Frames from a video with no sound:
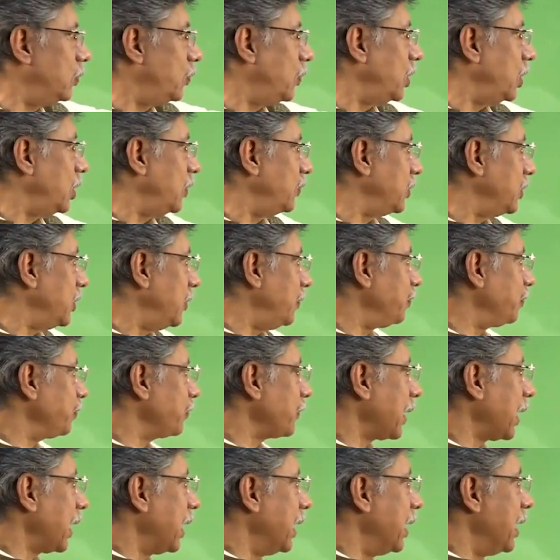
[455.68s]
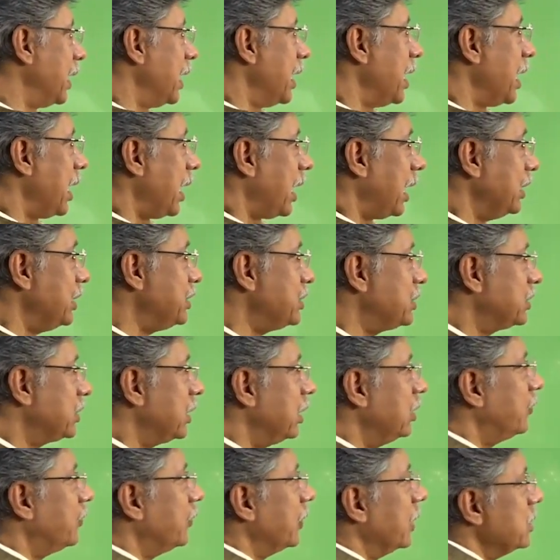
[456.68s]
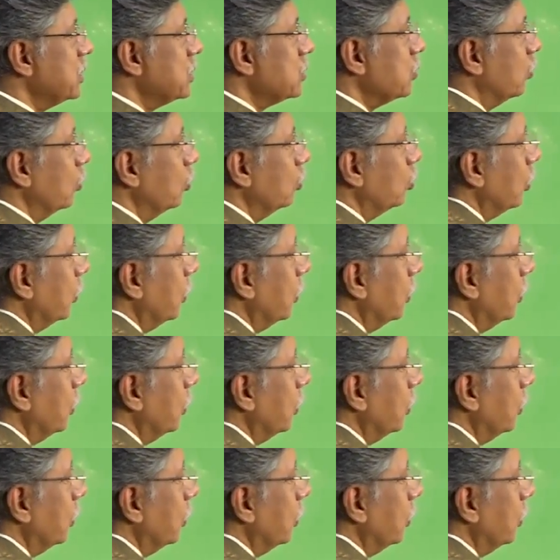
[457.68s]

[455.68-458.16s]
one of them. Ice shelf is going to